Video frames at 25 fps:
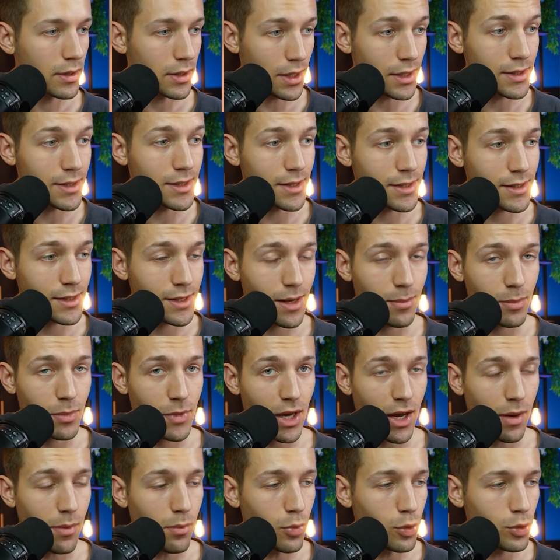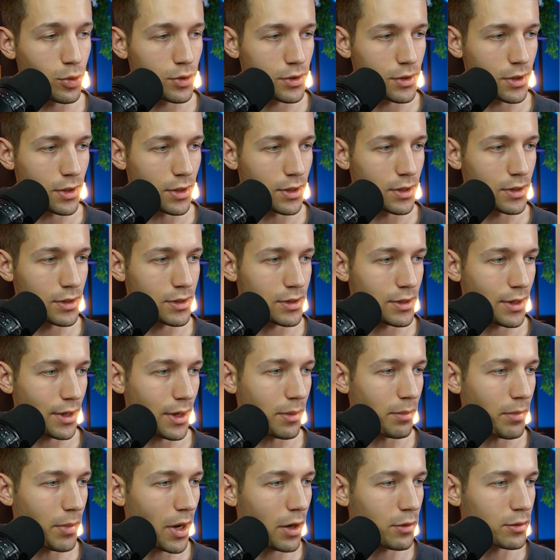at the same time boosters
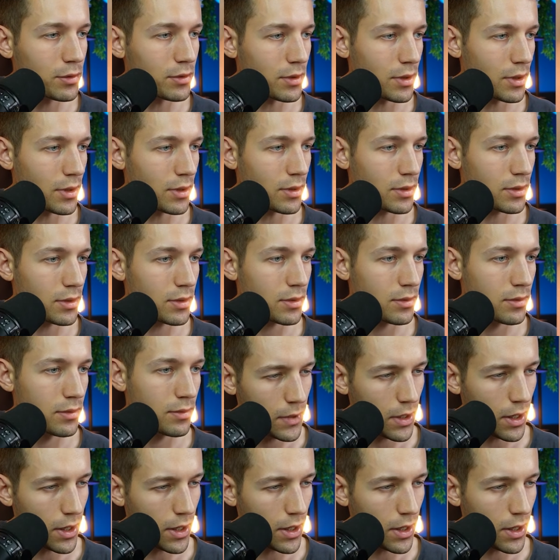and bounties.